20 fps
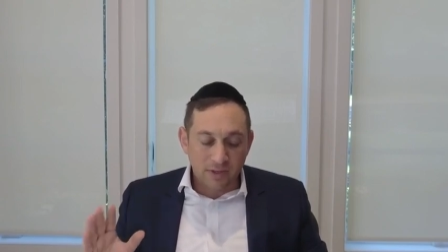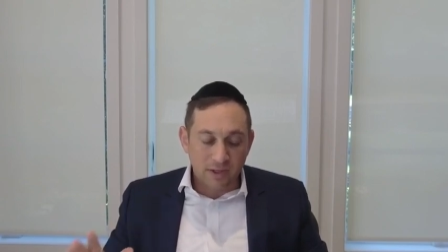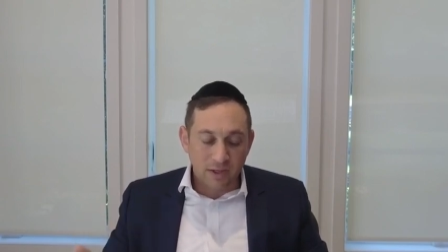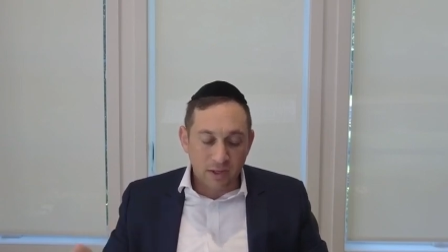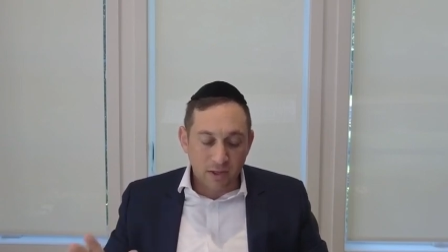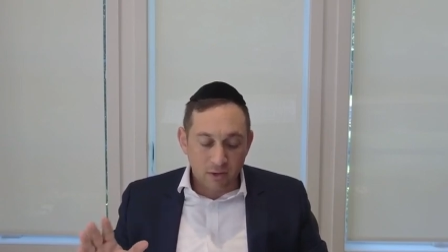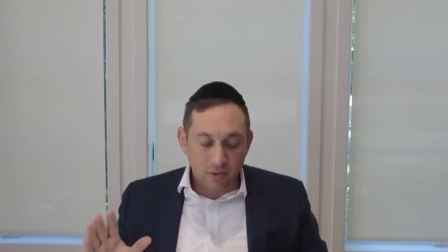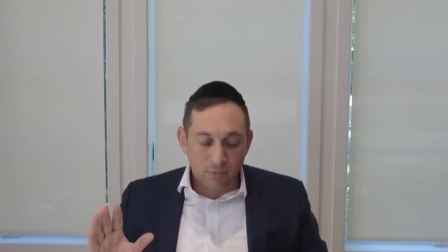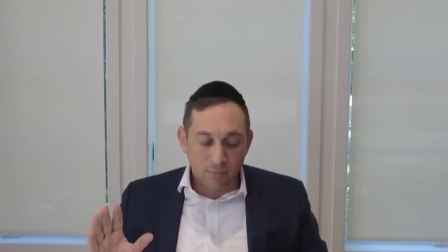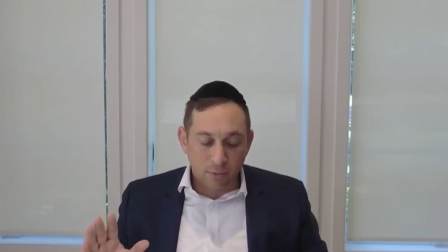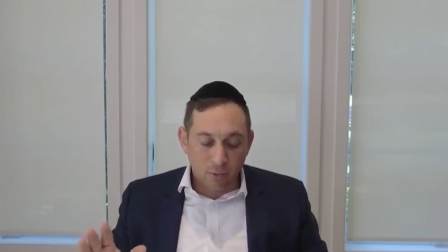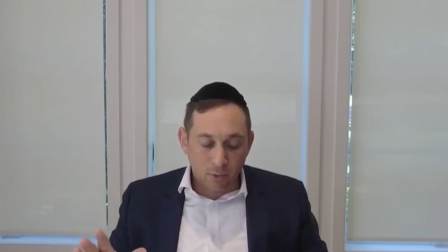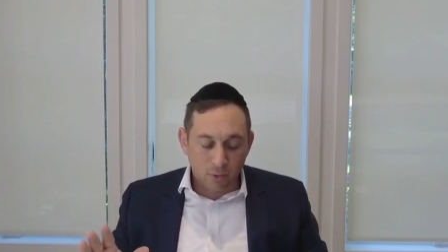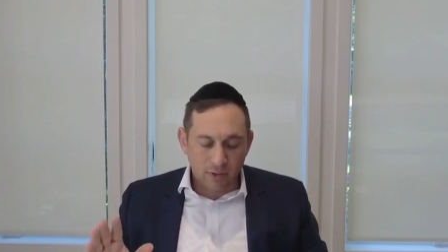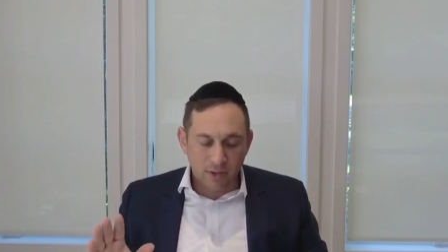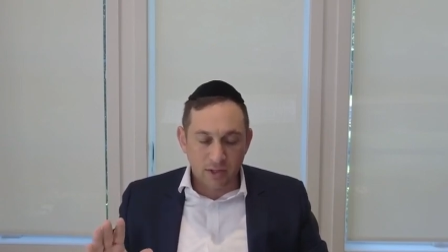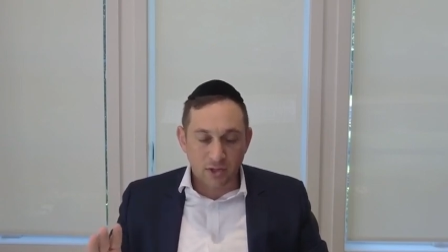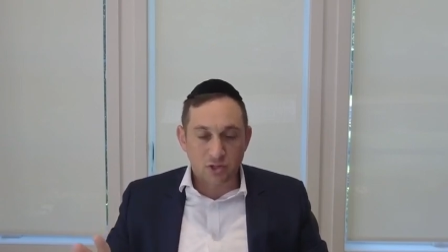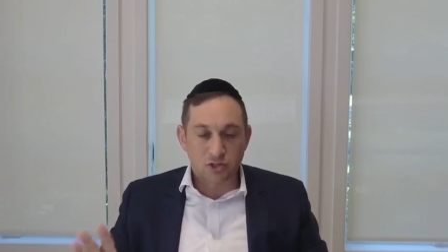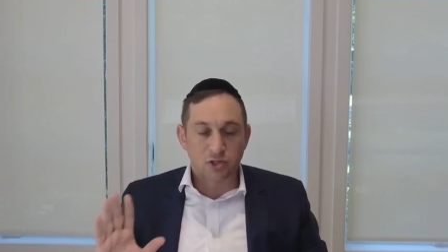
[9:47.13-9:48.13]

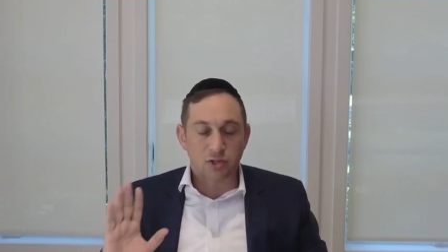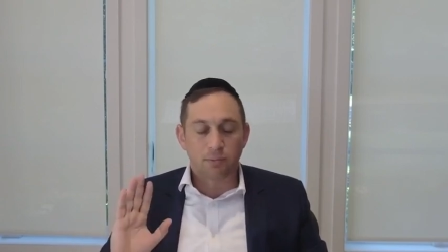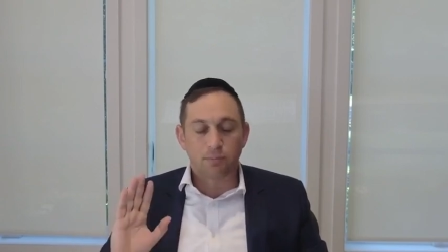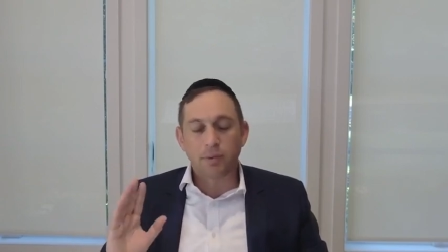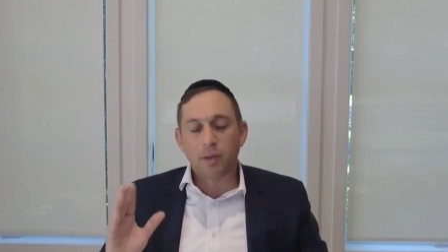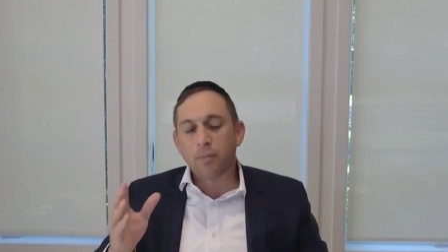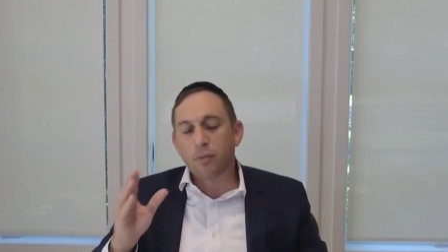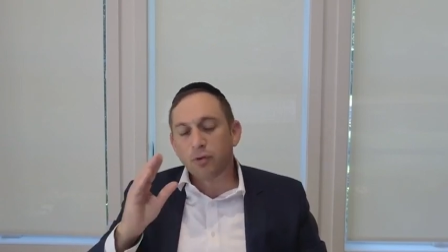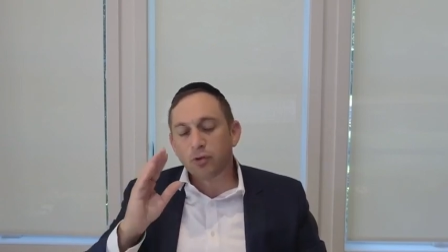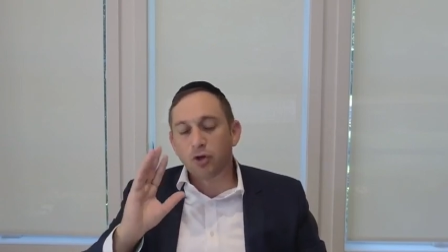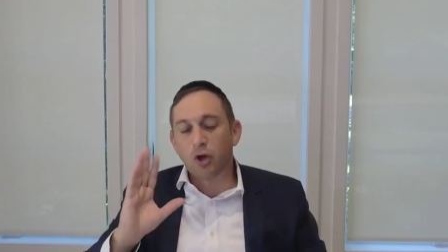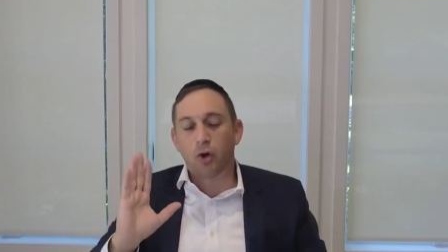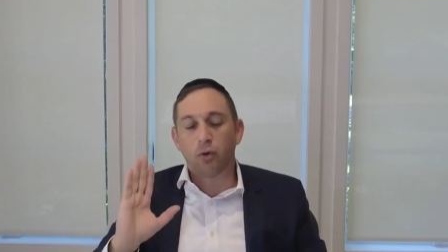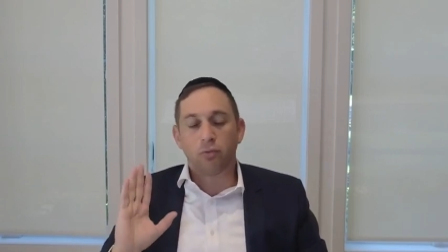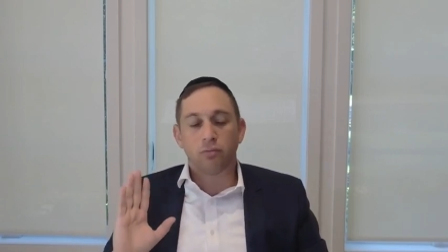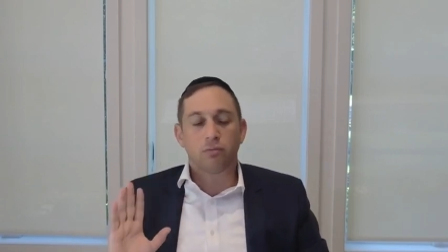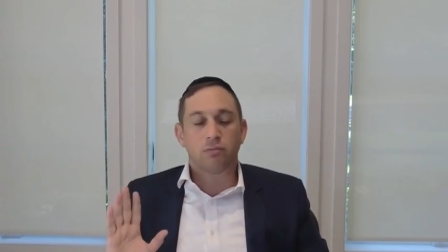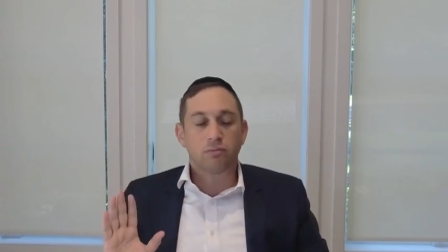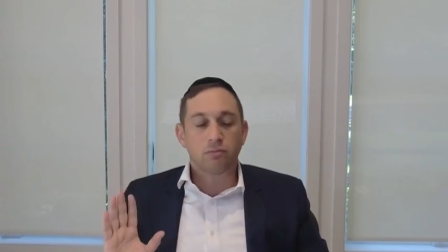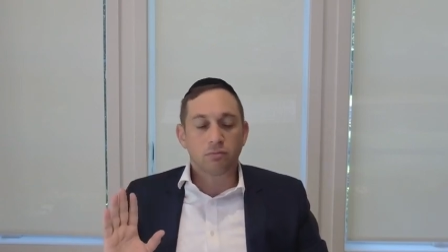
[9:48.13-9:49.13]
People
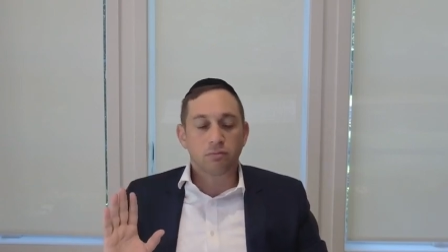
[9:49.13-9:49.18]
know.